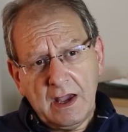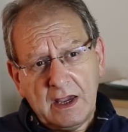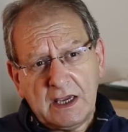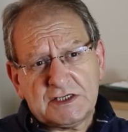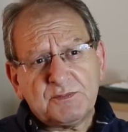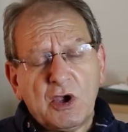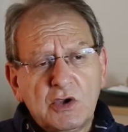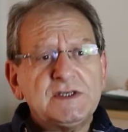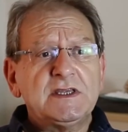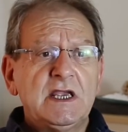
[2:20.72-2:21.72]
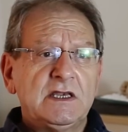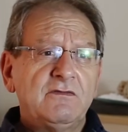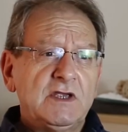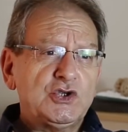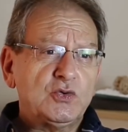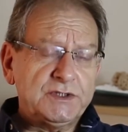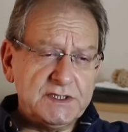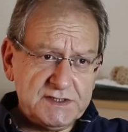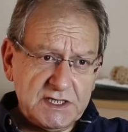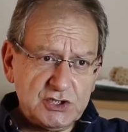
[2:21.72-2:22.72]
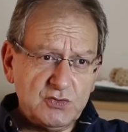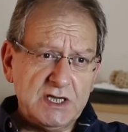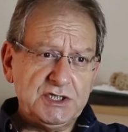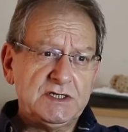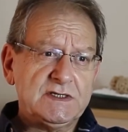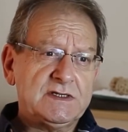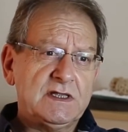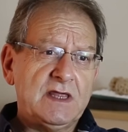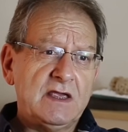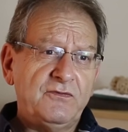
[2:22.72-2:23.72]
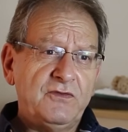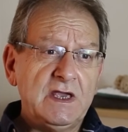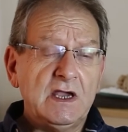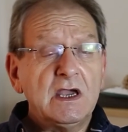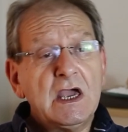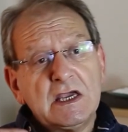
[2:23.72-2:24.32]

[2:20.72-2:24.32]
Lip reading: expose the individual to situations that they fear